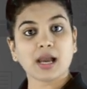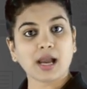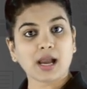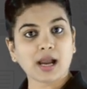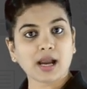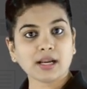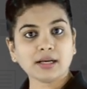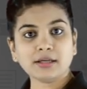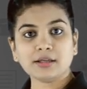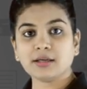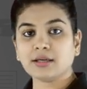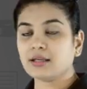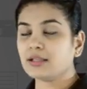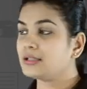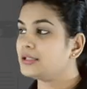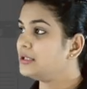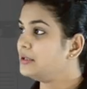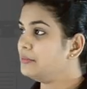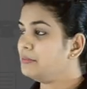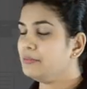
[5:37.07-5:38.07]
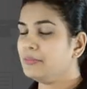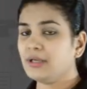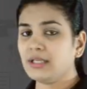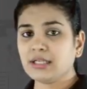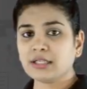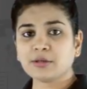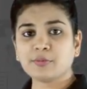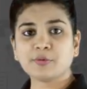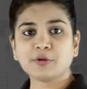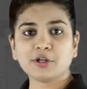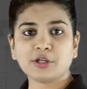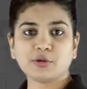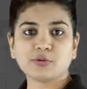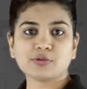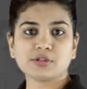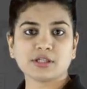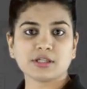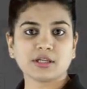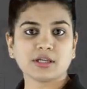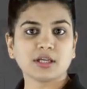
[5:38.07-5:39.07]
And the milk
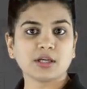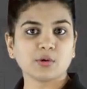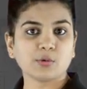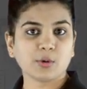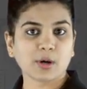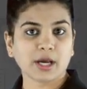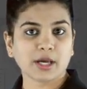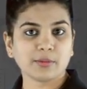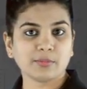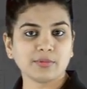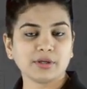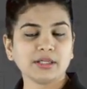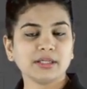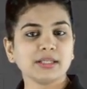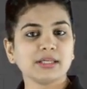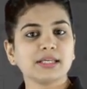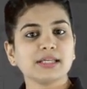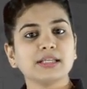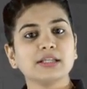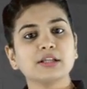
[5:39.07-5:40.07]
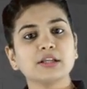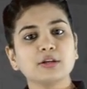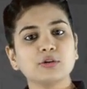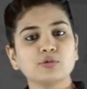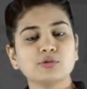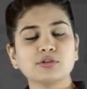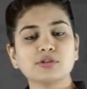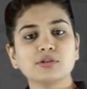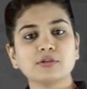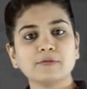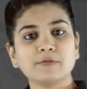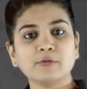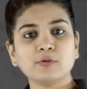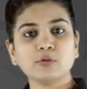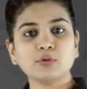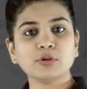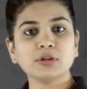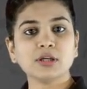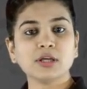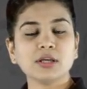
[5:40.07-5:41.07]
producing requirement includes the
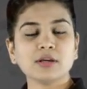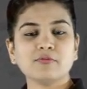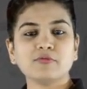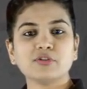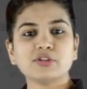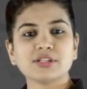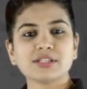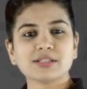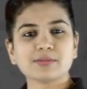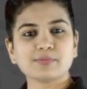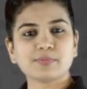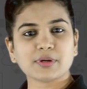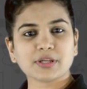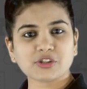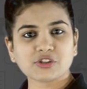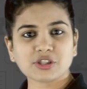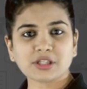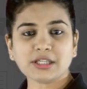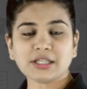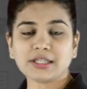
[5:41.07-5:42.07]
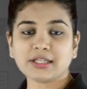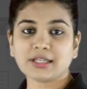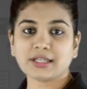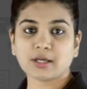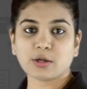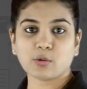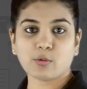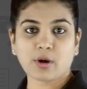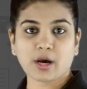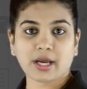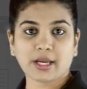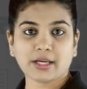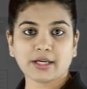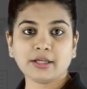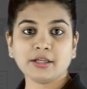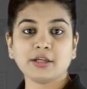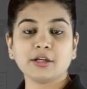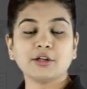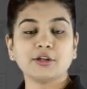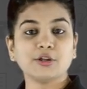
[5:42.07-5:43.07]
food which is specially
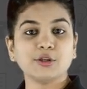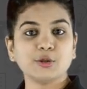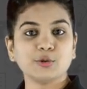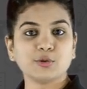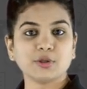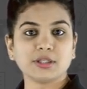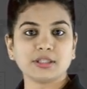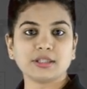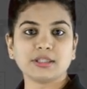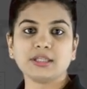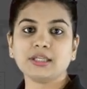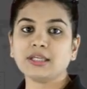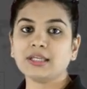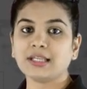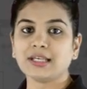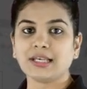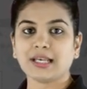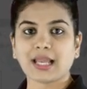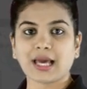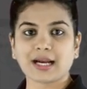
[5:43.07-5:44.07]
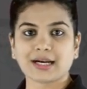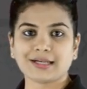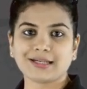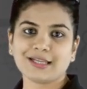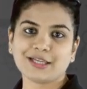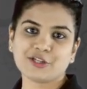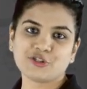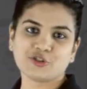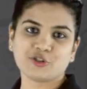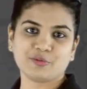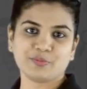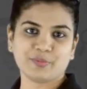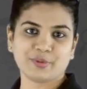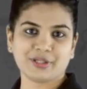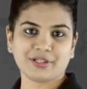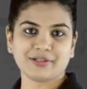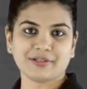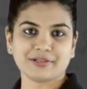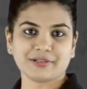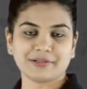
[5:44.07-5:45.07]
required during the lactation
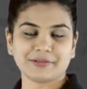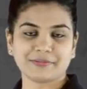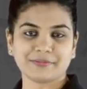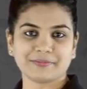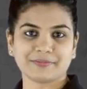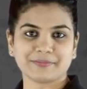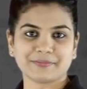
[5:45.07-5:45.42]
period.